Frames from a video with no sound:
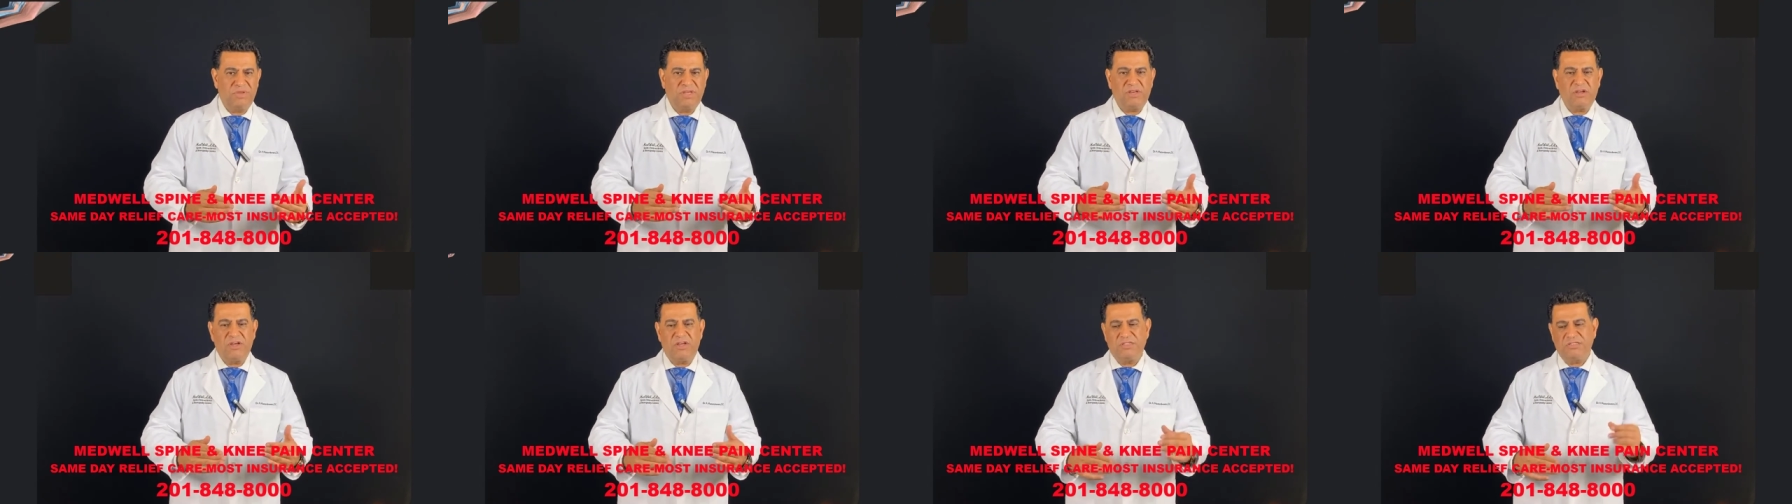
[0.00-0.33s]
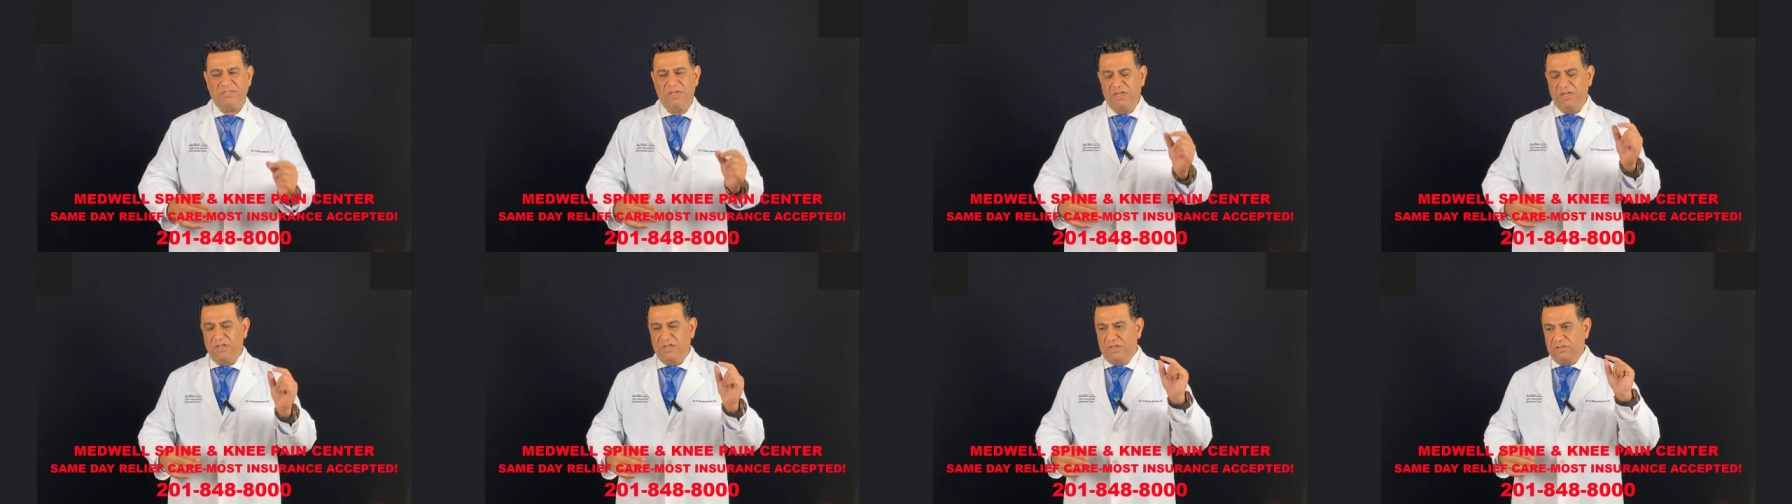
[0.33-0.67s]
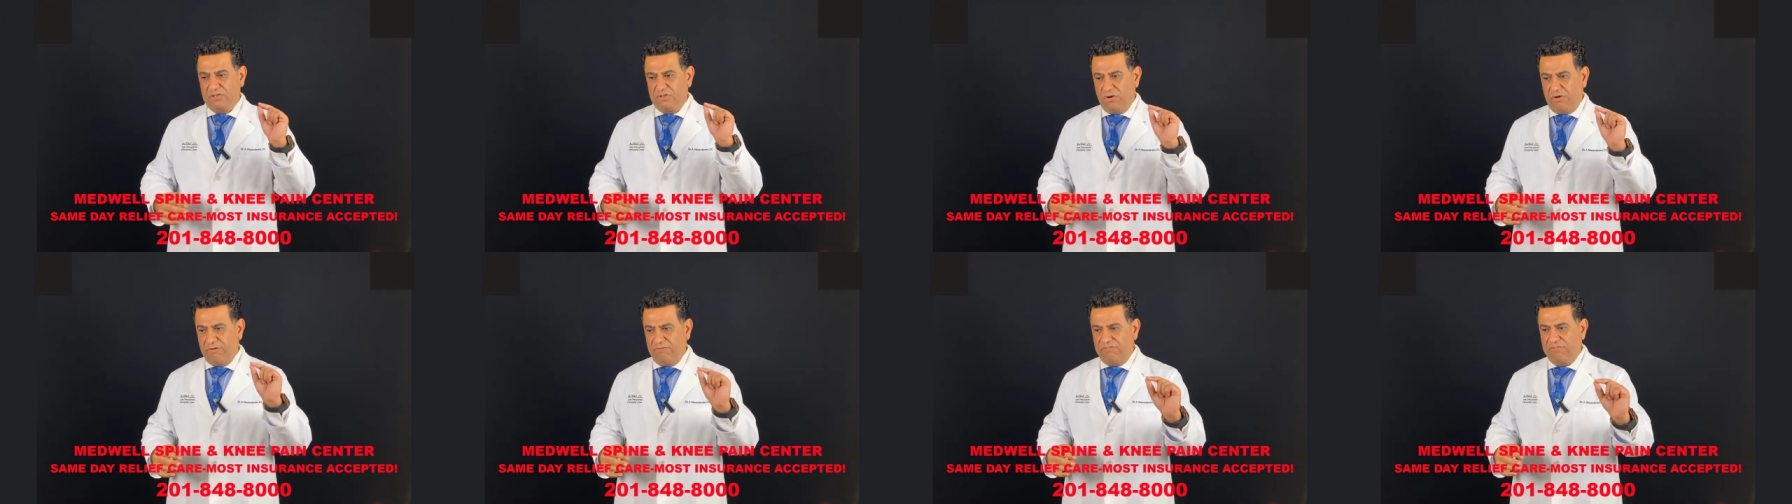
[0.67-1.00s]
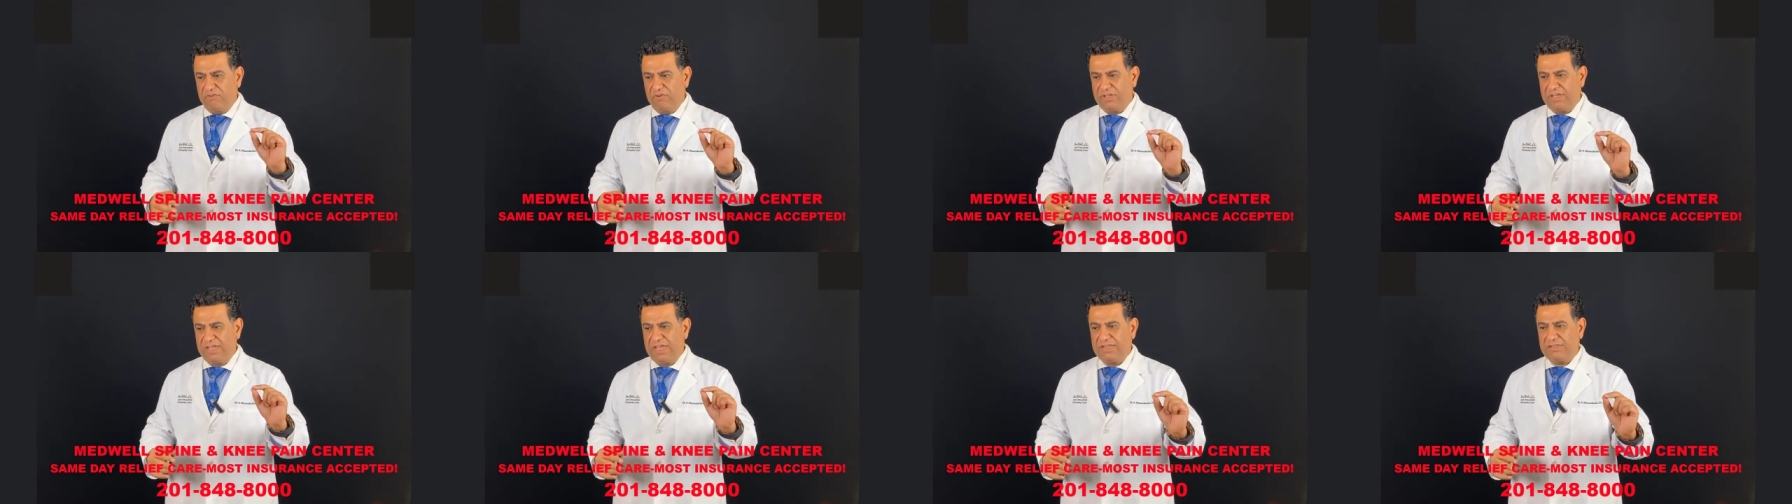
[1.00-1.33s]
Because don't
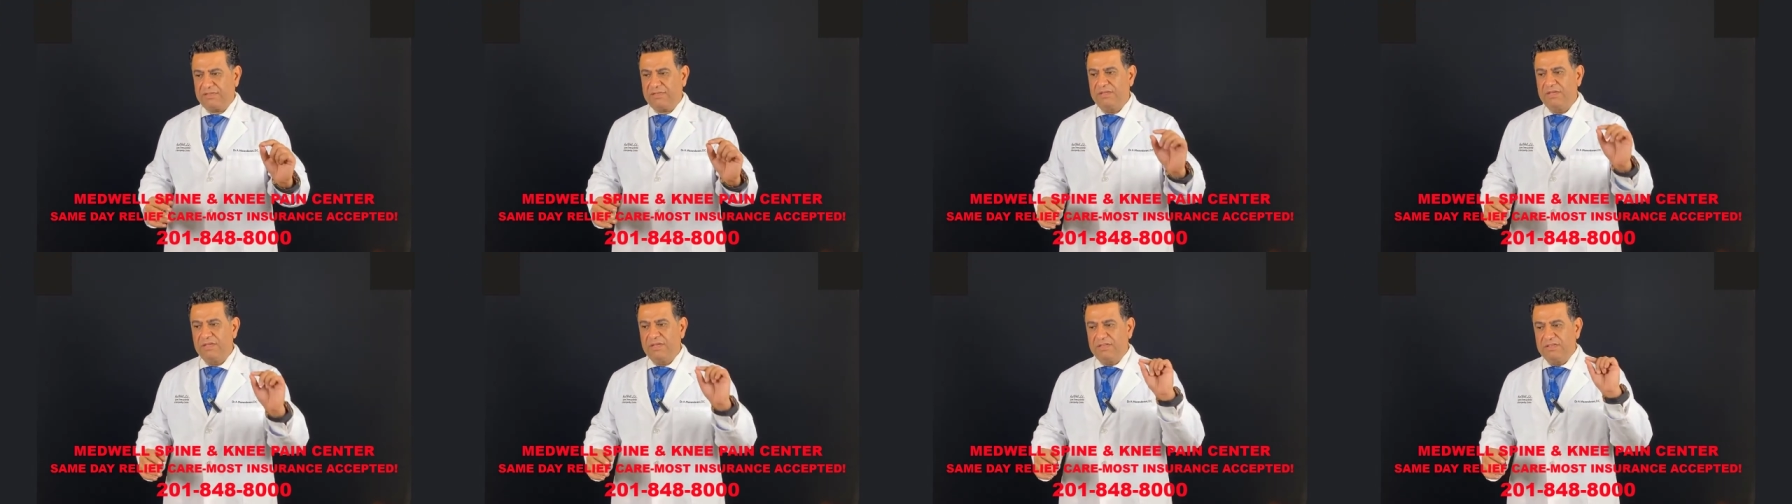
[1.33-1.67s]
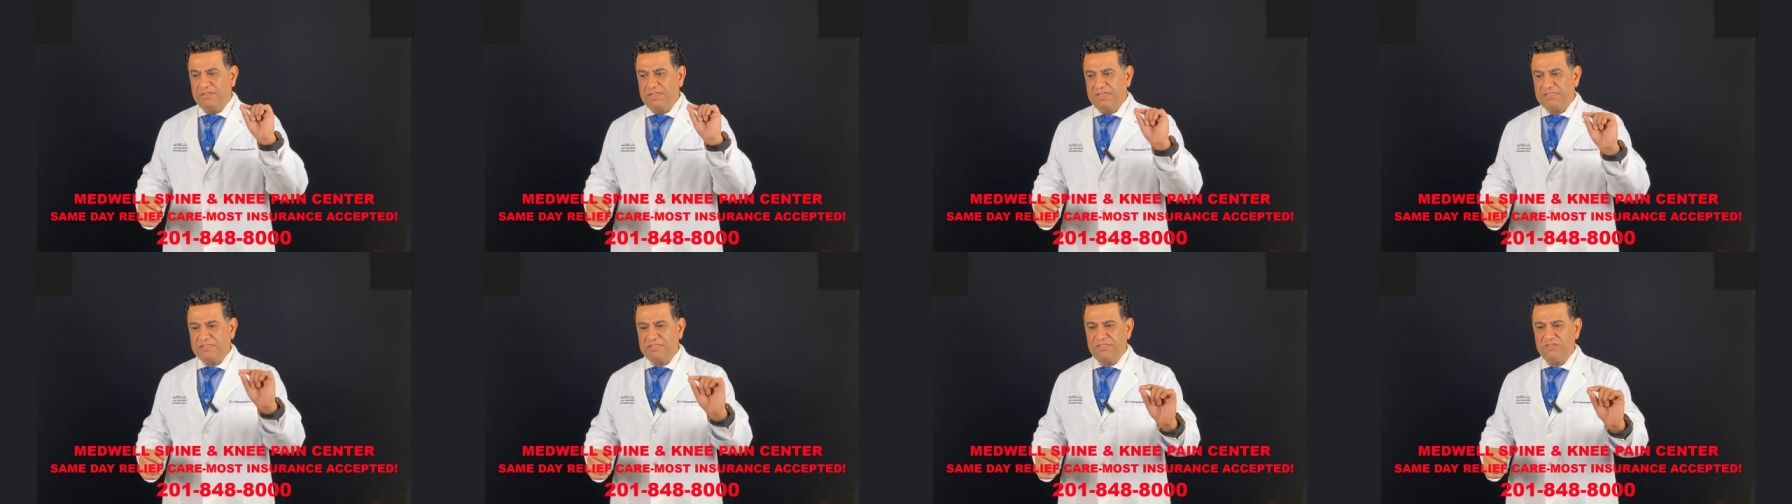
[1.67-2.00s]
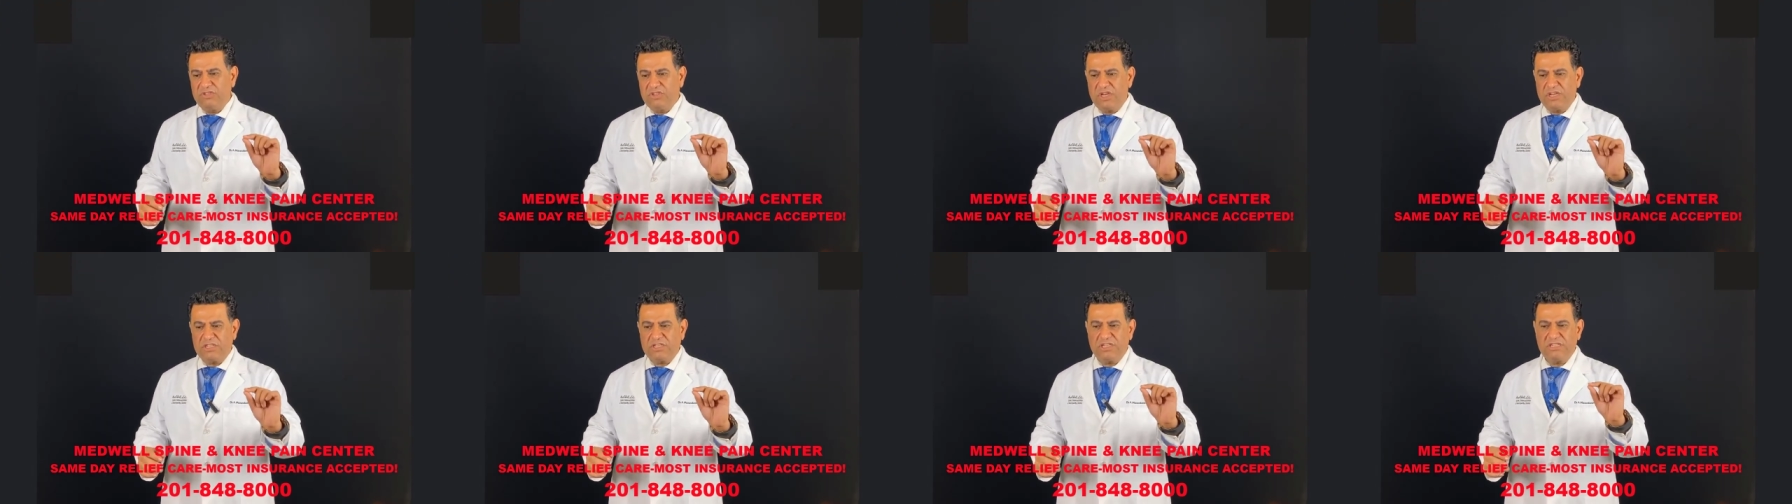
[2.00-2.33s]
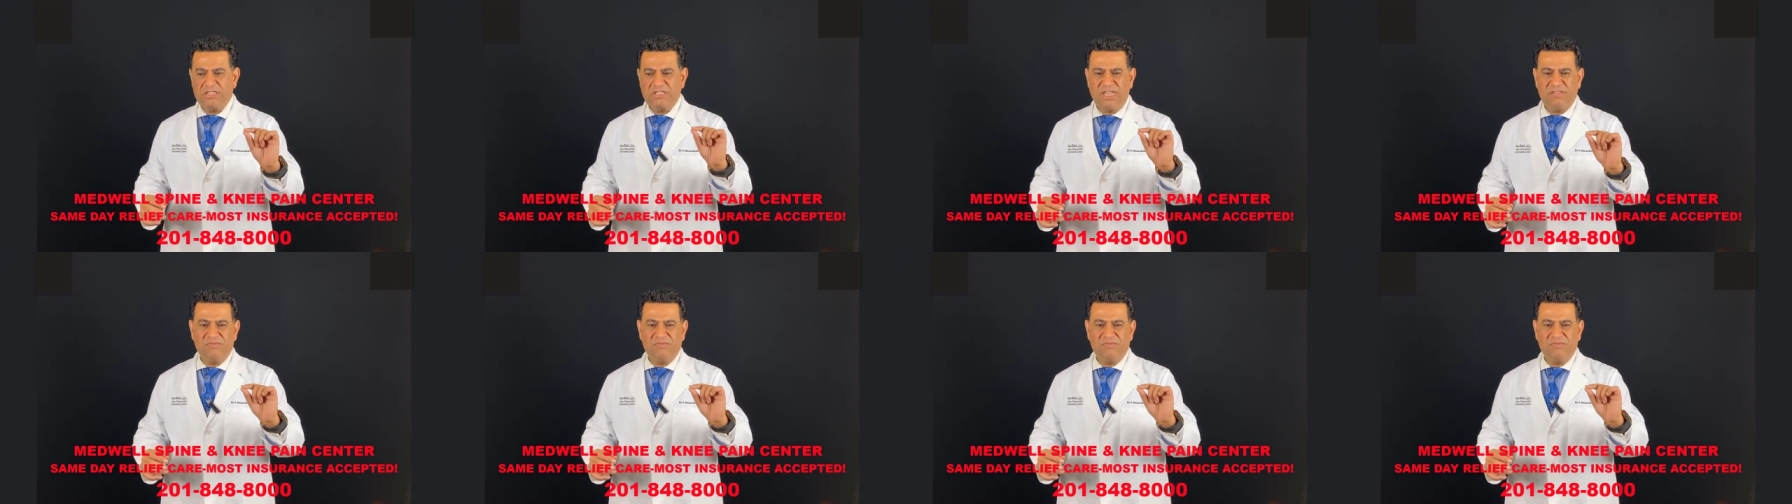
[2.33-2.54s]
forget, these injections